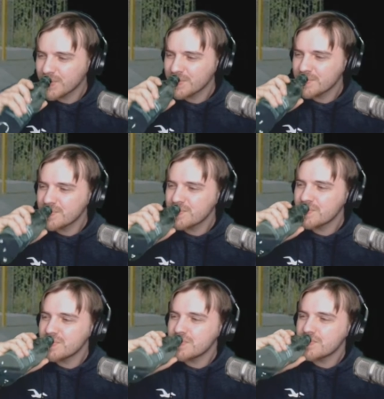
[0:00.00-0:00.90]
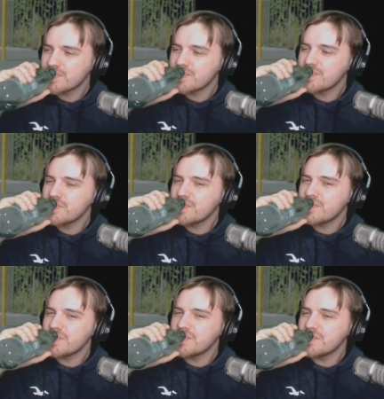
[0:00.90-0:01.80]

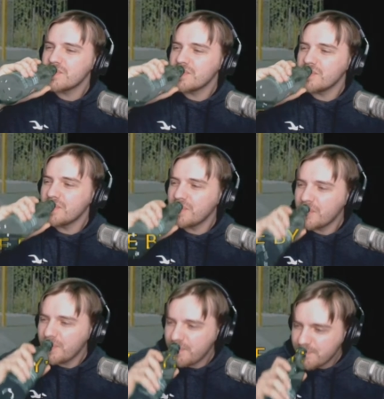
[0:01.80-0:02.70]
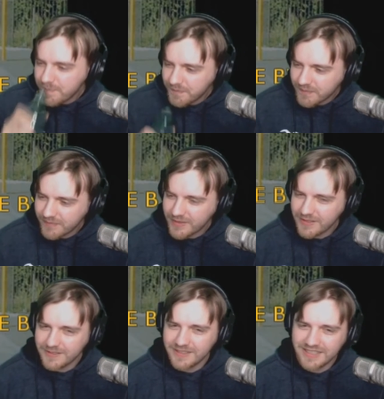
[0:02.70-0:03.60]

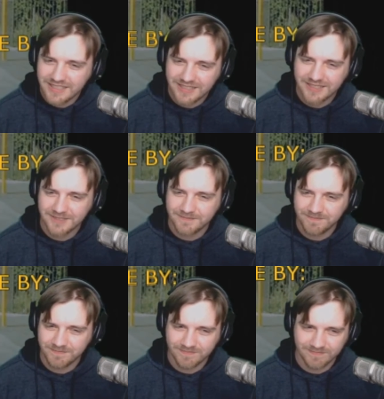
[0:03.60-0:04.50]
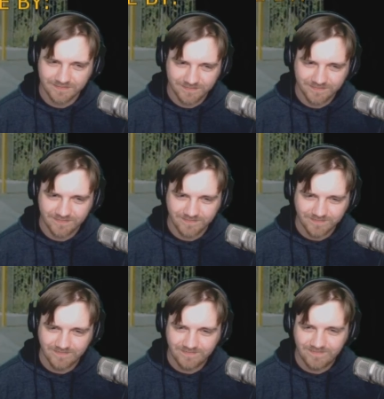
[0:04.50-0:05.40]

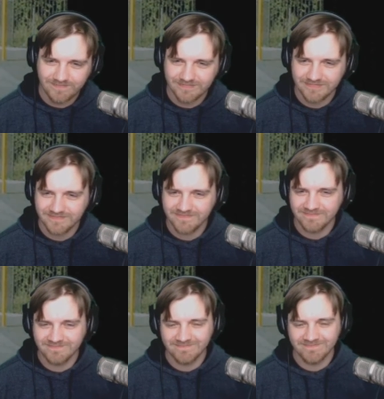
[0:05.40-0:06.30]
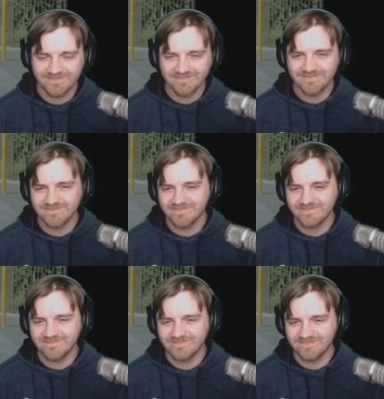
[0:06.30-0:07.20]

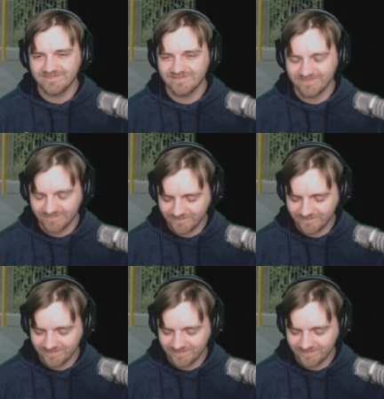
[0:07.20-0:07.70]
(no one is talking)